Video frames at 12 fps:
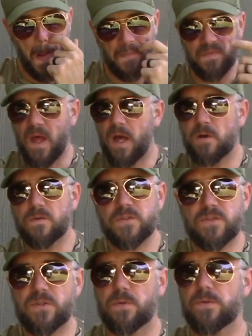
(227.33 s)
Not over
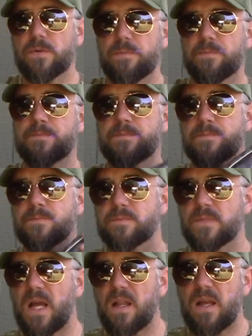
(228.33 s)
your shoulder.
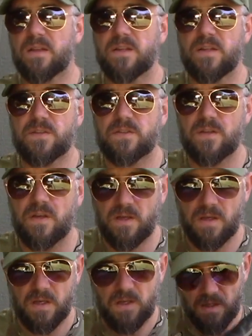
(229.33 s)
Not like this.
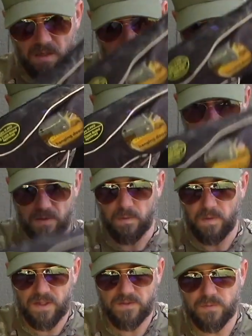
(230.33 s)
I know
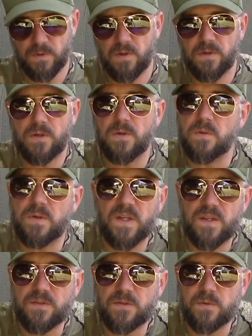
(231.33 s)
that's what all the cool
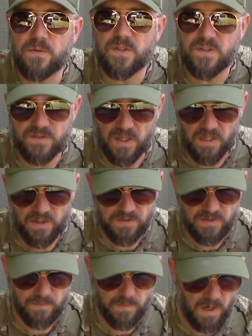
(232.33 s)
kids are doing these days.
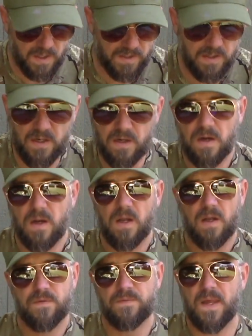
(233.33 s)
They're rocking their
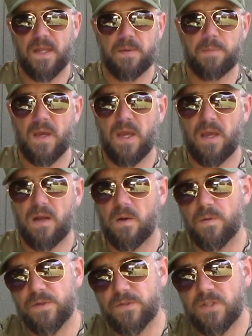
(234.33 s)
fanny pack
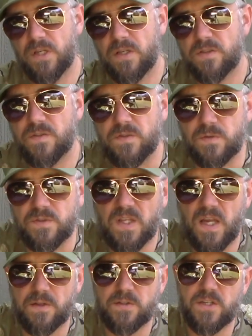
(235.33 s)
on their chest, so it's
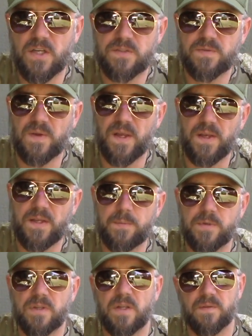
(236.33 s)
like a chest fanny,
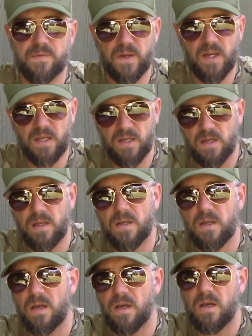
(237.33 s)
but then a fanny
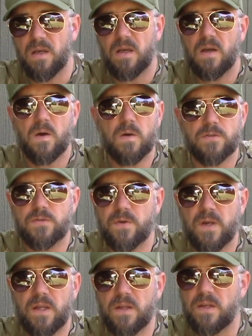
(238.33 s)
in
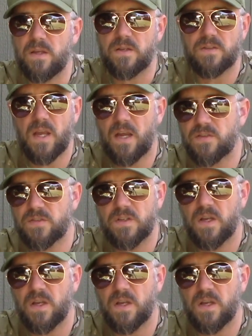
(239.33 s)
Australia is actually